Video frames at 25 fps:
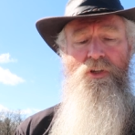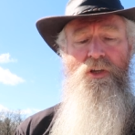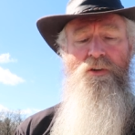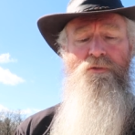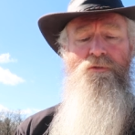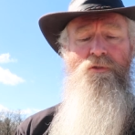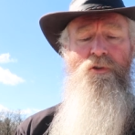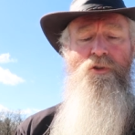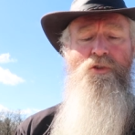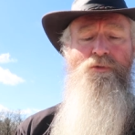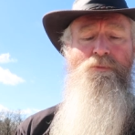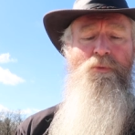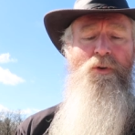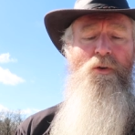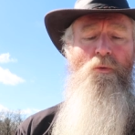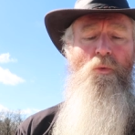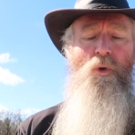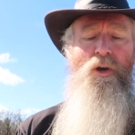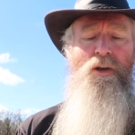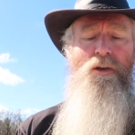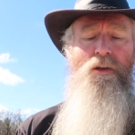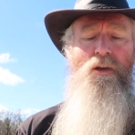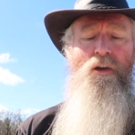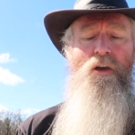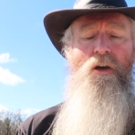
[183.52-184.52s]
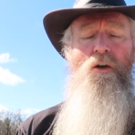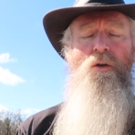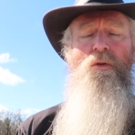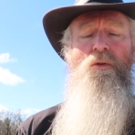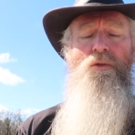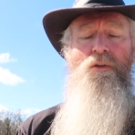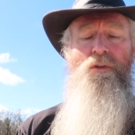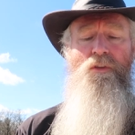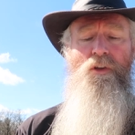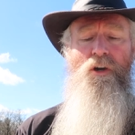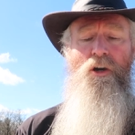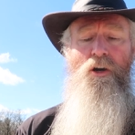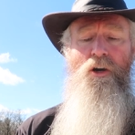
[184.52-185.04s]
Dick Fosbury won
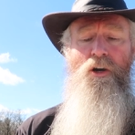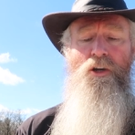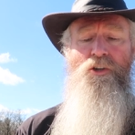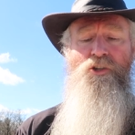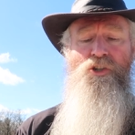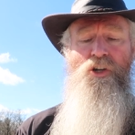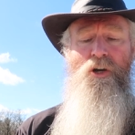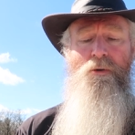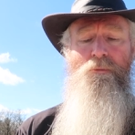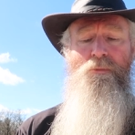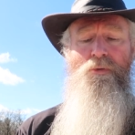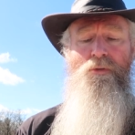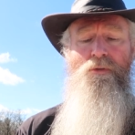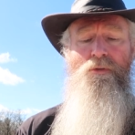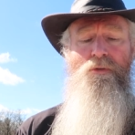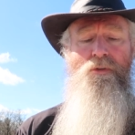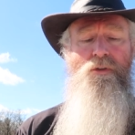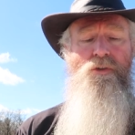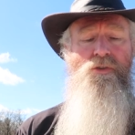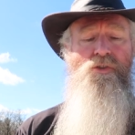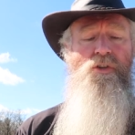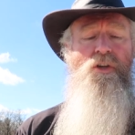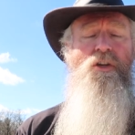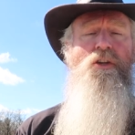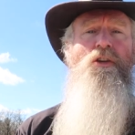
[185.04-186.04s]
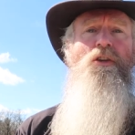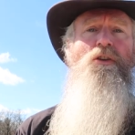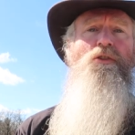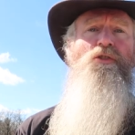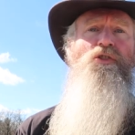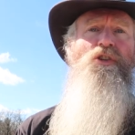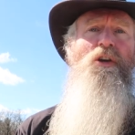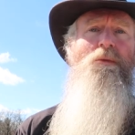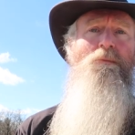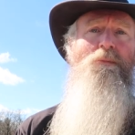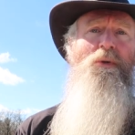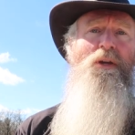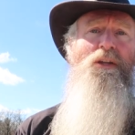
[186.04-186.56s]
gold in the high jump using a new
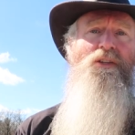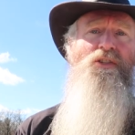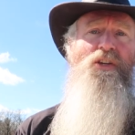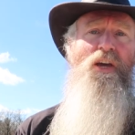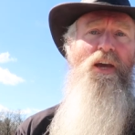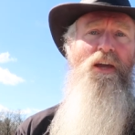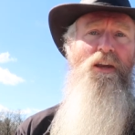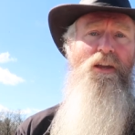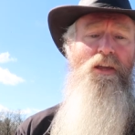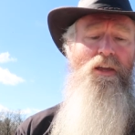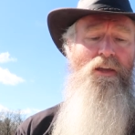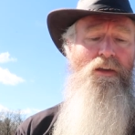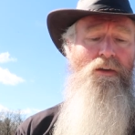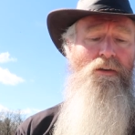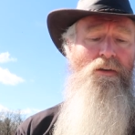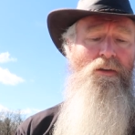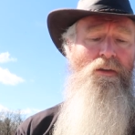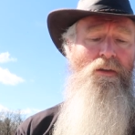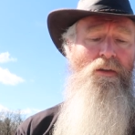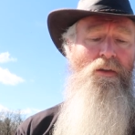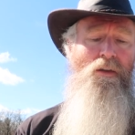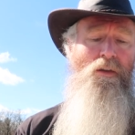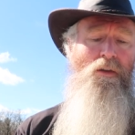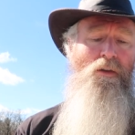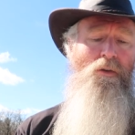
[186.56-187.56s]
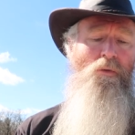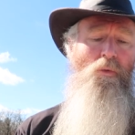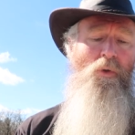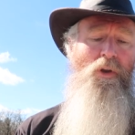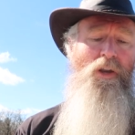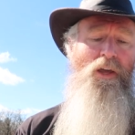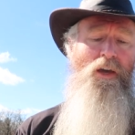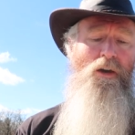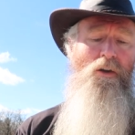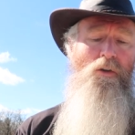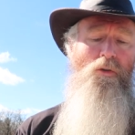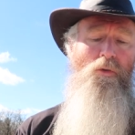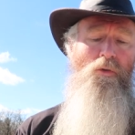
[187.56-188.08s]
jumping technique we
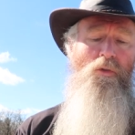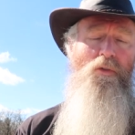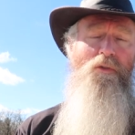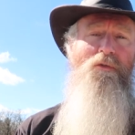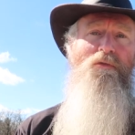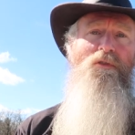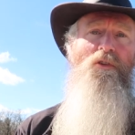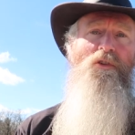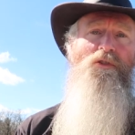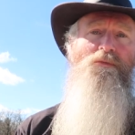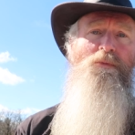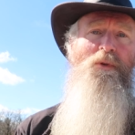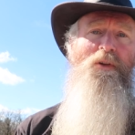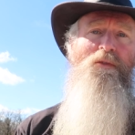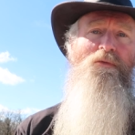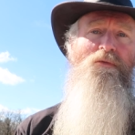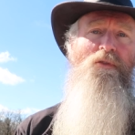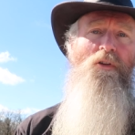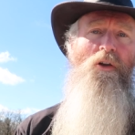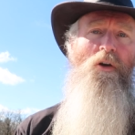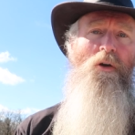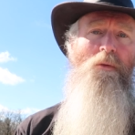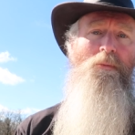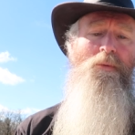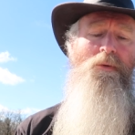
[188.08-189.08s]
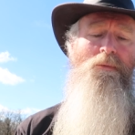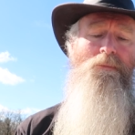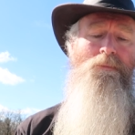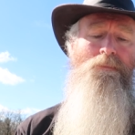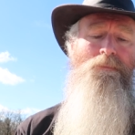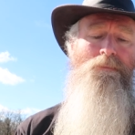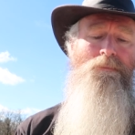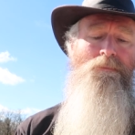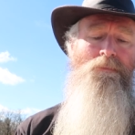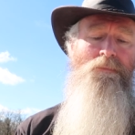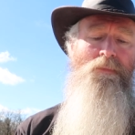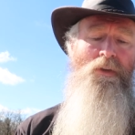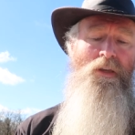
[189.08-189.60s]
now call the Fosbury flop.
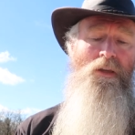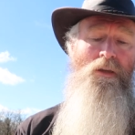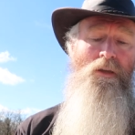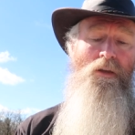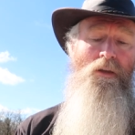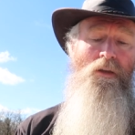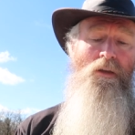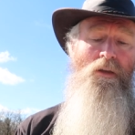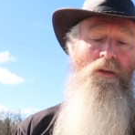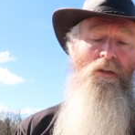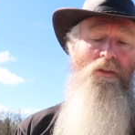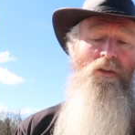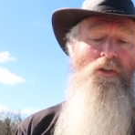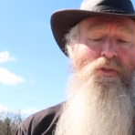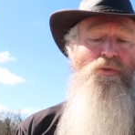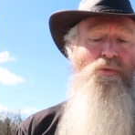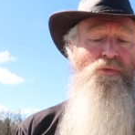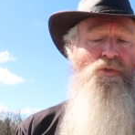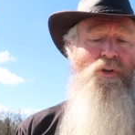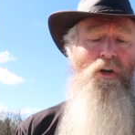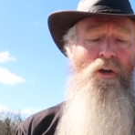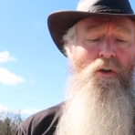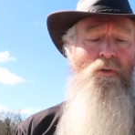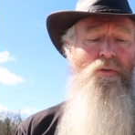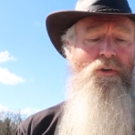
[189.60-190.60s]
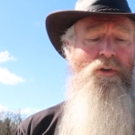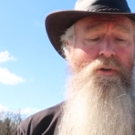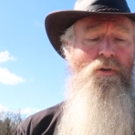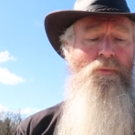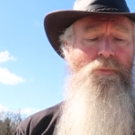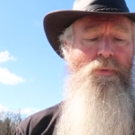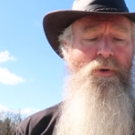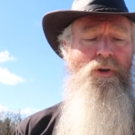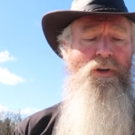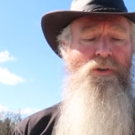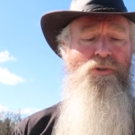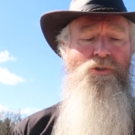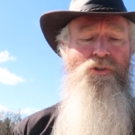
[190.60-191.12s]
This was a whole new
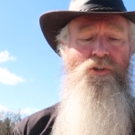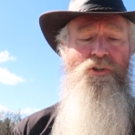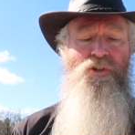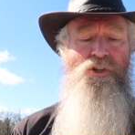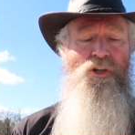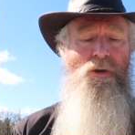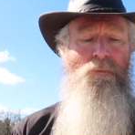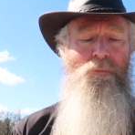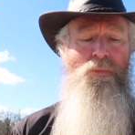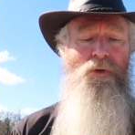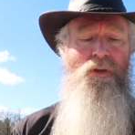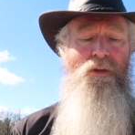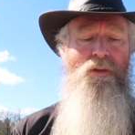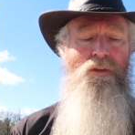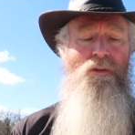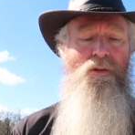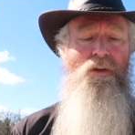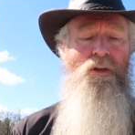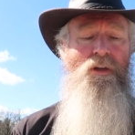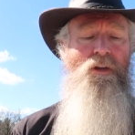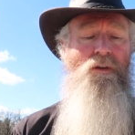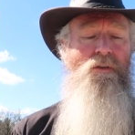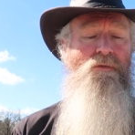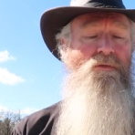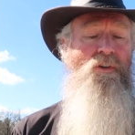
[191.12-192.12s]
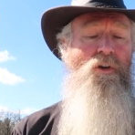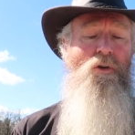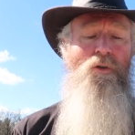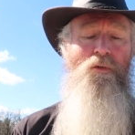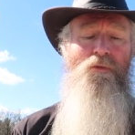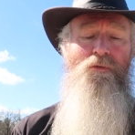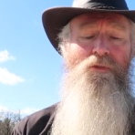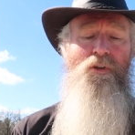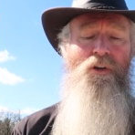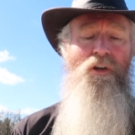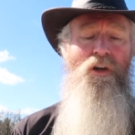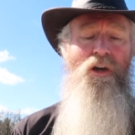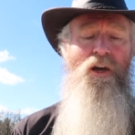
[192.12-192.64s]
approach to jumping that
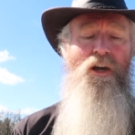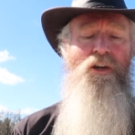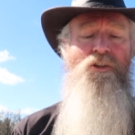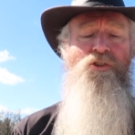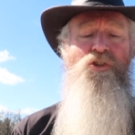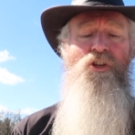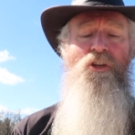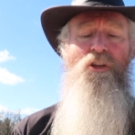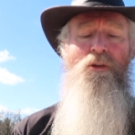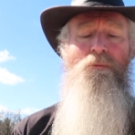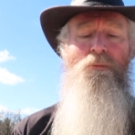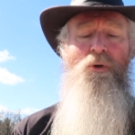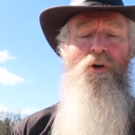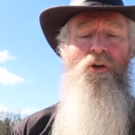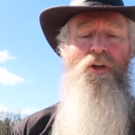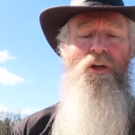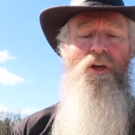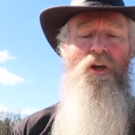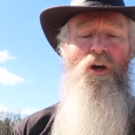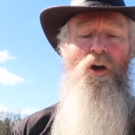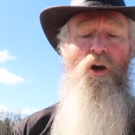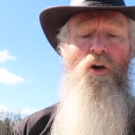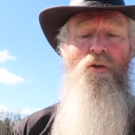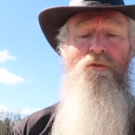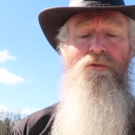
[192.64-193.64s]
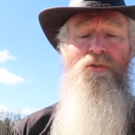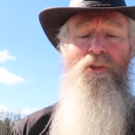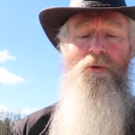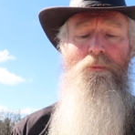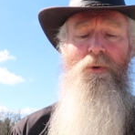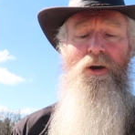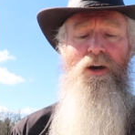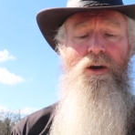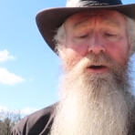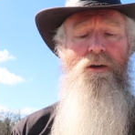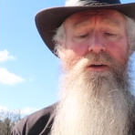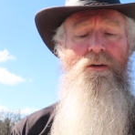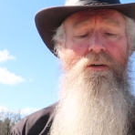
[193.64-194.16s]
involved arching the body over the
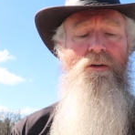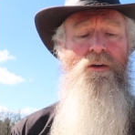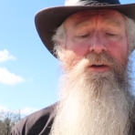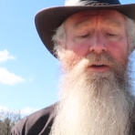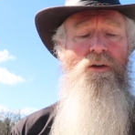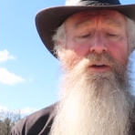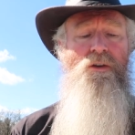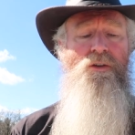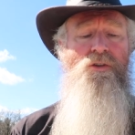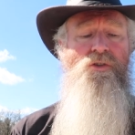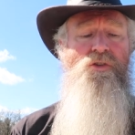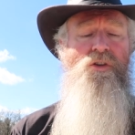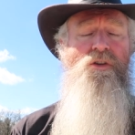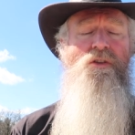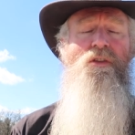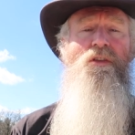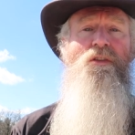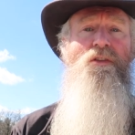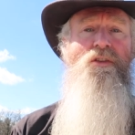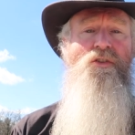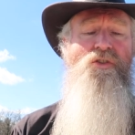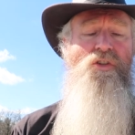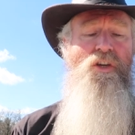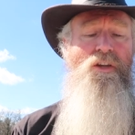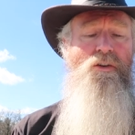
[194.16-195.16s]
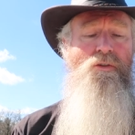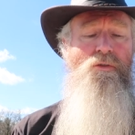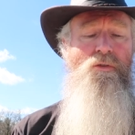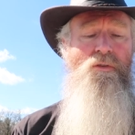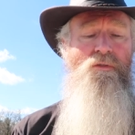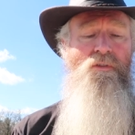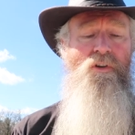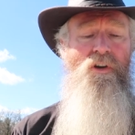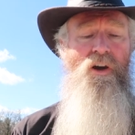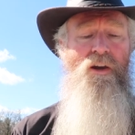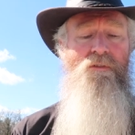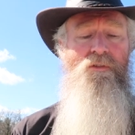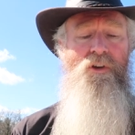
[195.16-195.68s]
bar so that the centre
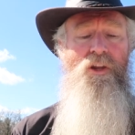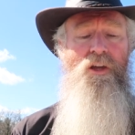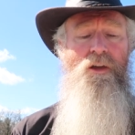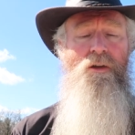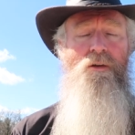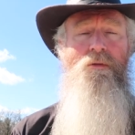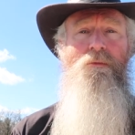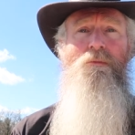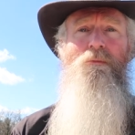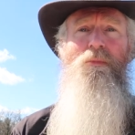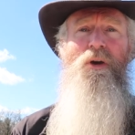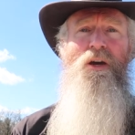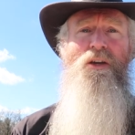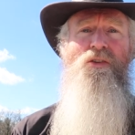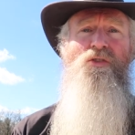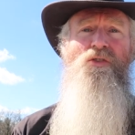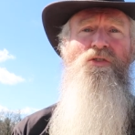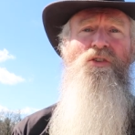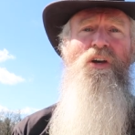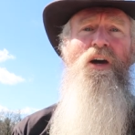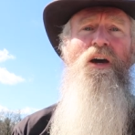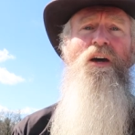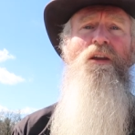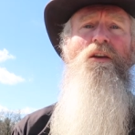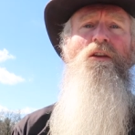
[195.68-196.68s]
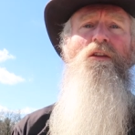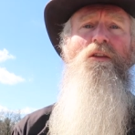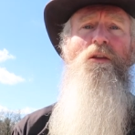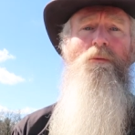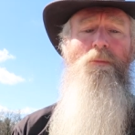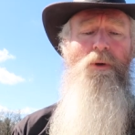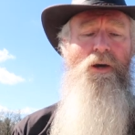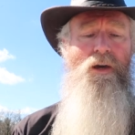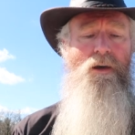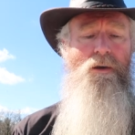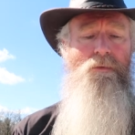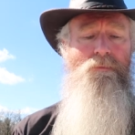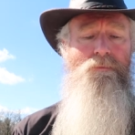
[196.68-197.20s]
of gravity passes under the
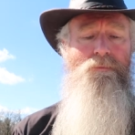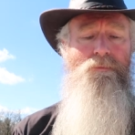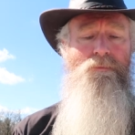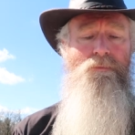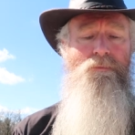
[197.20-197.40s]
bar